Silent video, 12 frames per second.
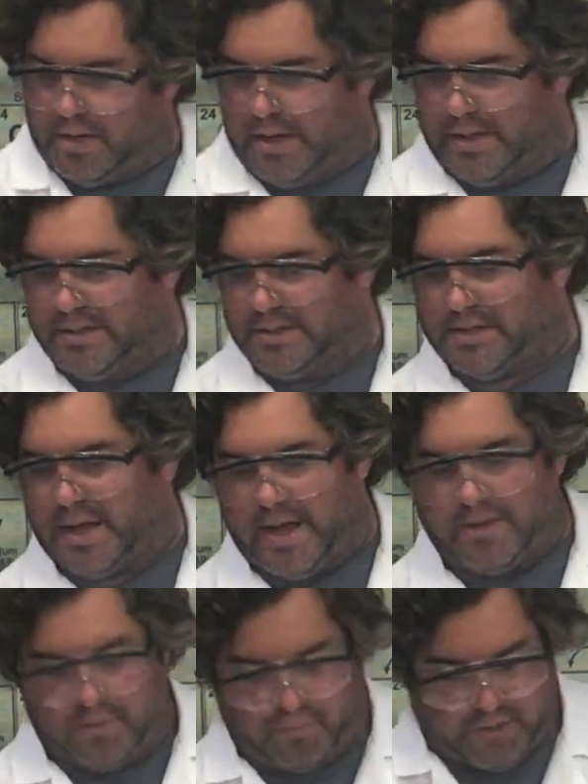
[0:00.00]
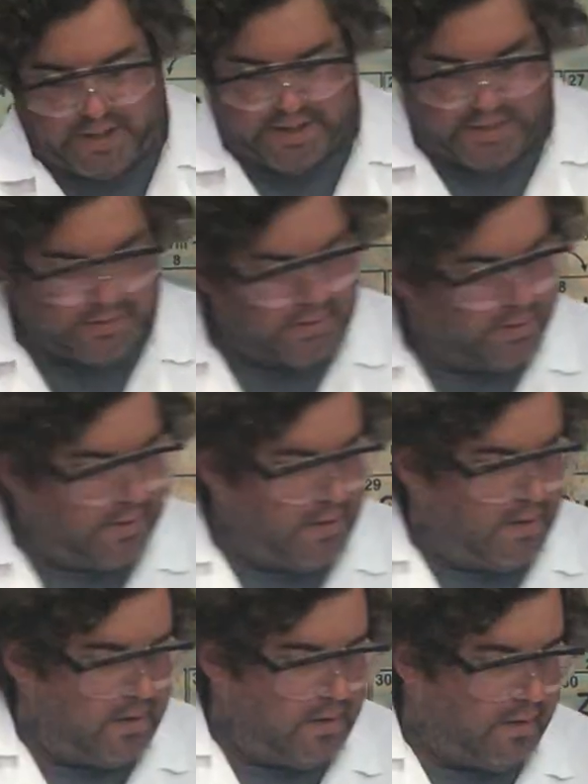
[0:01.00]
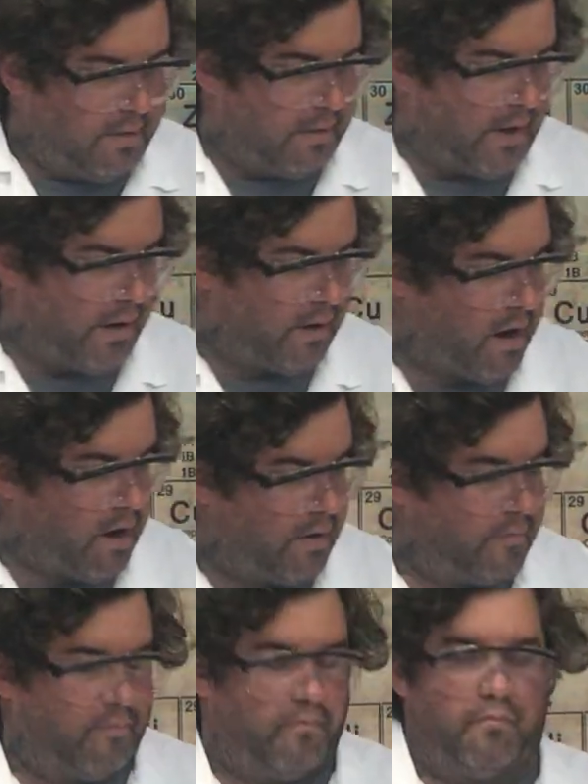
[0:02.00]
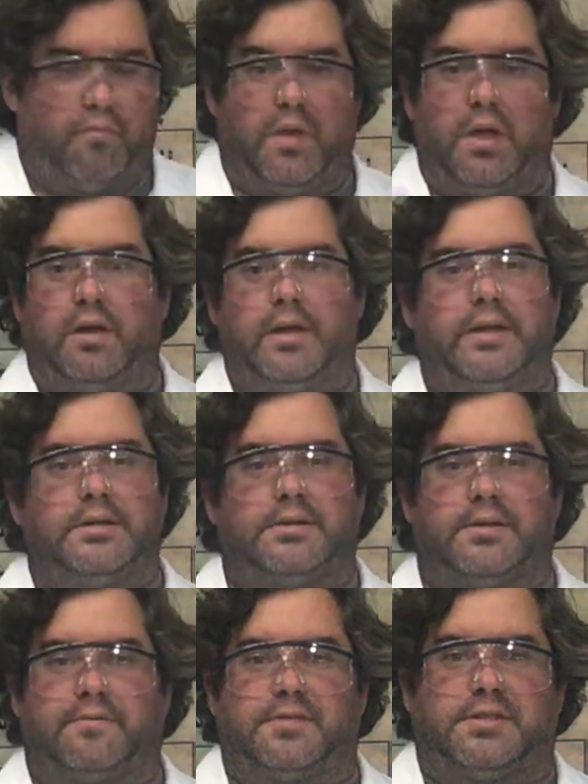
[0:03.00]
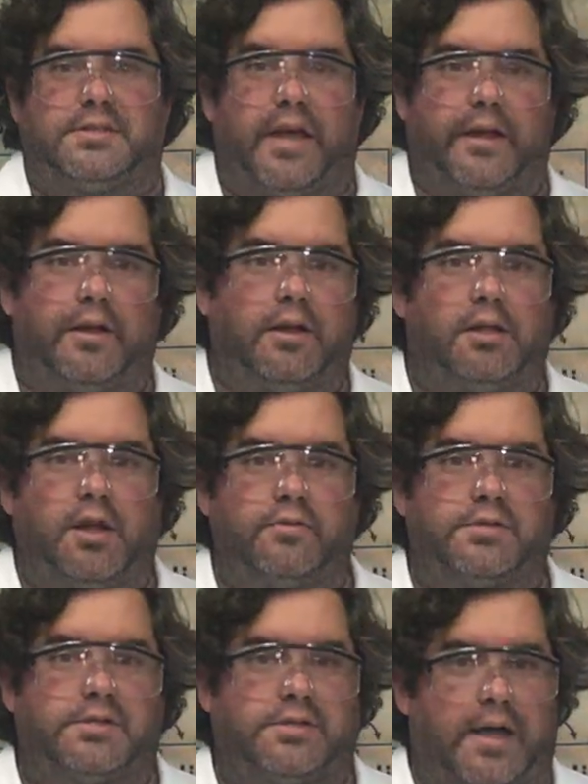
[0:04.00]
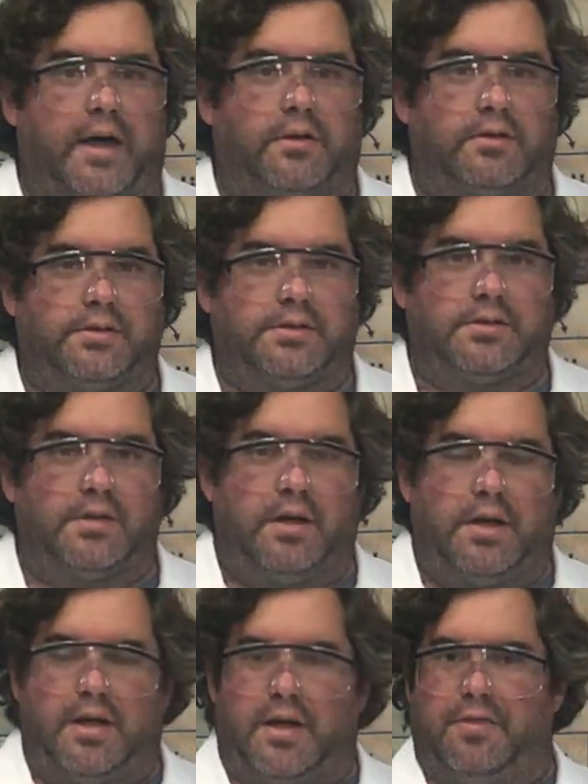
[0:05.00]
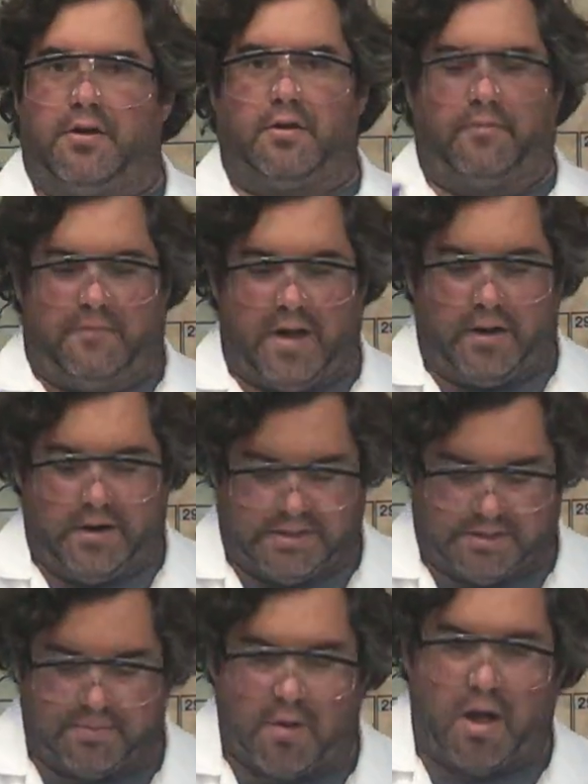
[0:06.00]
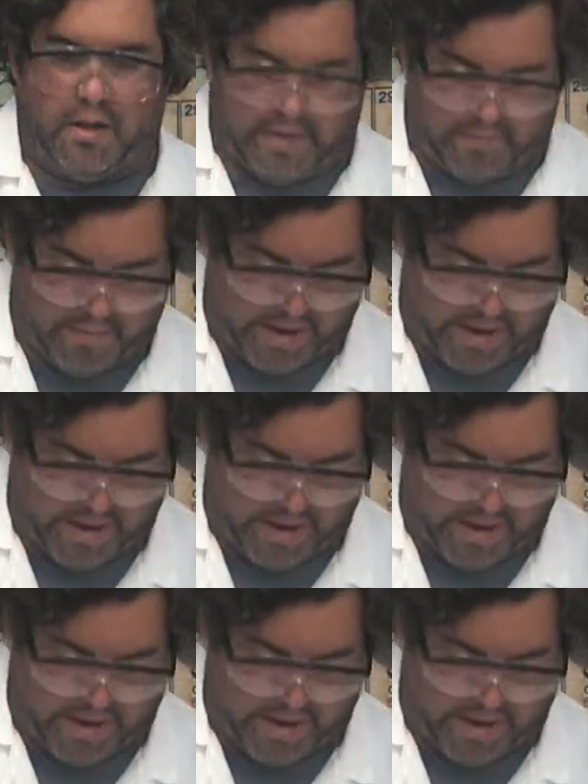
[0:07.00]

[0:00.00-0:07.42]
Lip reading: inside the plant there are billions of cellulose cells, and they're very small and